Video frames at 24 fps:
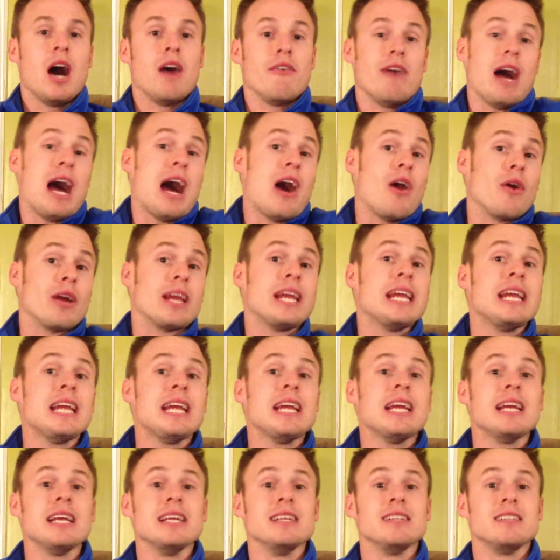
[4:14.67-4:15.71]
how he
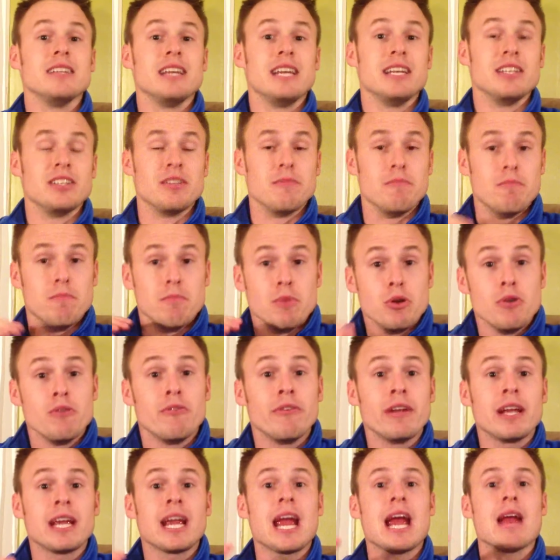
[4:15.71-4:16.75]
is
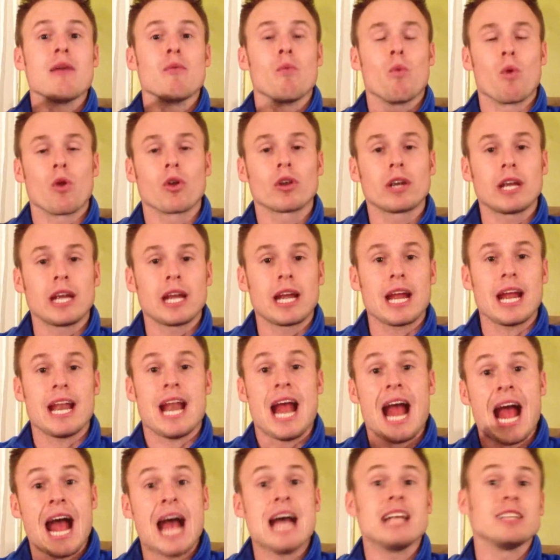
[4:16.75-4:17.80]
moving and working and
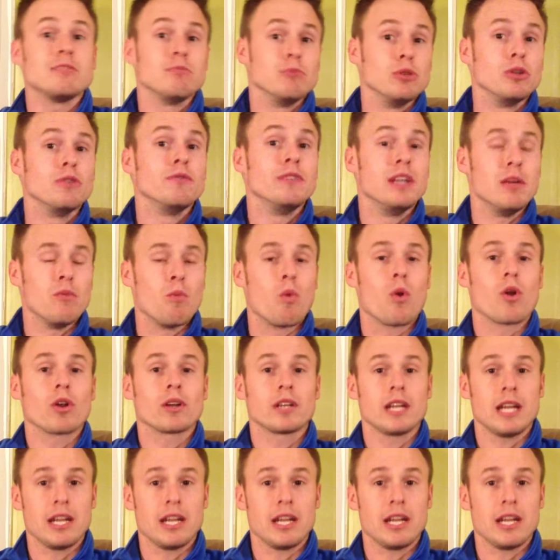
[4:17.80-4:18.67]
has moved and worked